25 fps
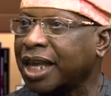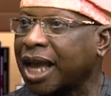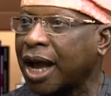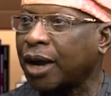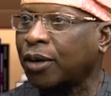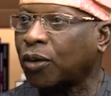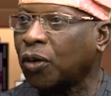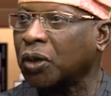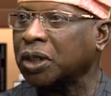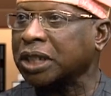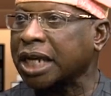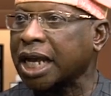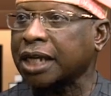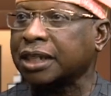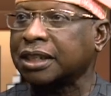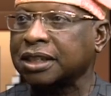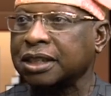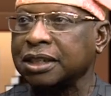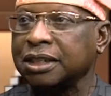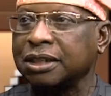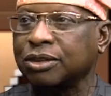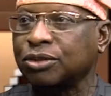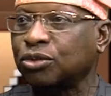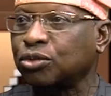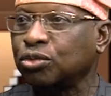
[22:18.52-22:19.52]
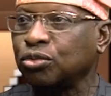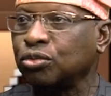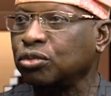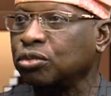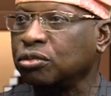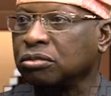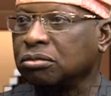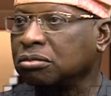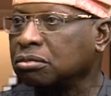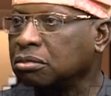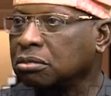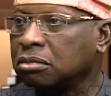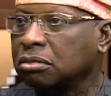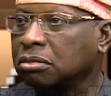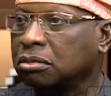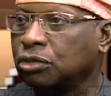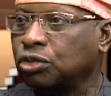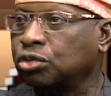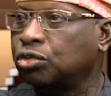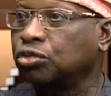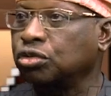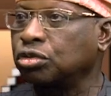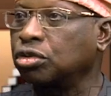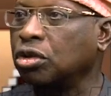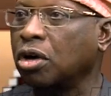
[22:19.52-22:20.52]
They are connecting to
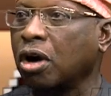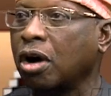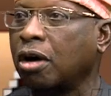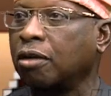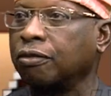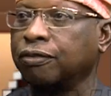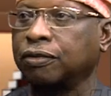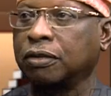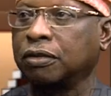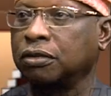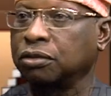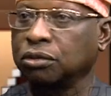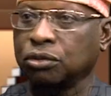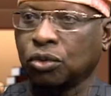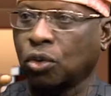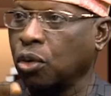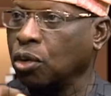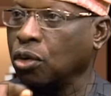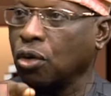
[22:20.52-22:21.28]
Dusseldorf,